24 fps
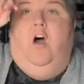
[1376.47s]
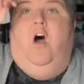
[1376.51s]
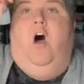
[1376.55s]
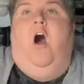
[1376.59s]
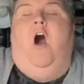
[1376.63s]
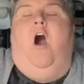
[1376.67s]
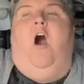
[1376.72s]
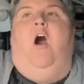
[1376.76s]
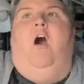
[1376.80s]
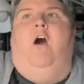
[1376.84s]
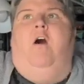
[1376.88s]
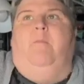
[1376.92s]

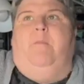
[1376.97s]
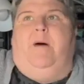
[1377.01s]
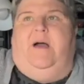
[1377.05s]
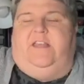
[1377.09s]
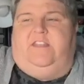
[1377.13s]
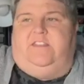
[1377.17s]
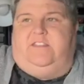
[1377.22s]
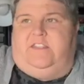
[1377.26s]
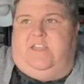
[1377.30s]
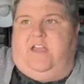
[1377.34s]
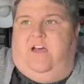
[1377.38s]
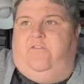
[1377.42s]
all my
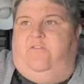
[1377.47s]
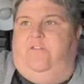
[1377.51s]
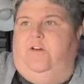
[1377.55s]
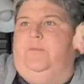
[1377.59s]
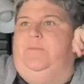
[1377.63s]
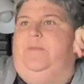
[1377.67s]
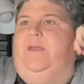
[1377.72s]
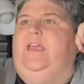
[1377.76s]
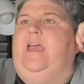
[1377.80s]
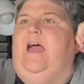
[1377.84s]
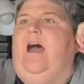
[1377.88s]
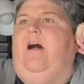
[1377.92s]
stuff would
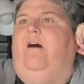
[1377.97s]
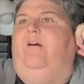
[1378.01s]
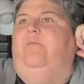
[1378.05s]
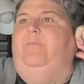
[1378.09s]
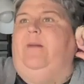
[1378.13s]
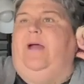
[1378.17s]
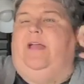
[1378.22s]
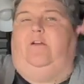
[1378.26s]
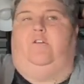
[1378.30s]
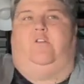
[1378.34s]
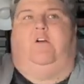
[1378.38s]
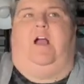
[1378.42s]
be out,
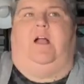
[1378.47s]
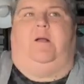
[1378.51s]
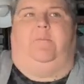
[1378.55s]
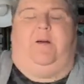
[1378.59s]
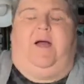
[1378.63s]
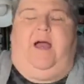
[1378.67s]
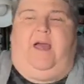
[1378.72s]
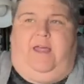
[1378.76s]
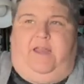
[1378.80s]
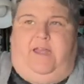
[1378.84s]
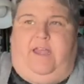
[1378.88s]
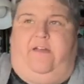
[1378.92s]
my crock
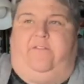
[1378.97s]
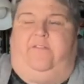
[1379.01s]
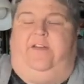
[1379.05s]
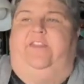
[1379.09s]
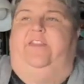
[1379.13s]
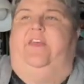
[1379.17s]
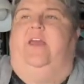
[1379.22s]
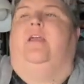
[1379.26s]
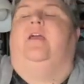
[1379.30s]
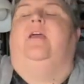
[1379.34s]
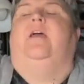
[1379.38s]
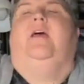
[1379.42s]
pot and
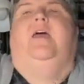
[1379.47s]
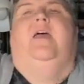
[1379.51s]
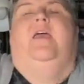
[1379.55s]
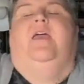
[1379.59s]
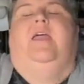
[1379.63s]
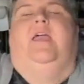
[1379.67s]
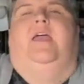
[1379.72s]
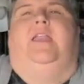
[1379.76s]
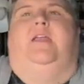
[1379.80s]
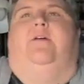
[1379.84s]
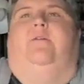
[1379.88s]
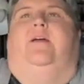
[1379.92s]
everything.
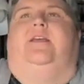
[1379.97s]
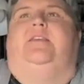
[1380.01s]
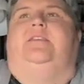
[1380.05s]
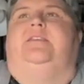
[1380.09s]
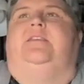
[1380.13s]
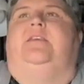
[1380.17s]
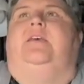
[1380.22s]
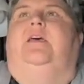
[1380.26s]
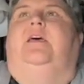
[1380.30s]
Anyways,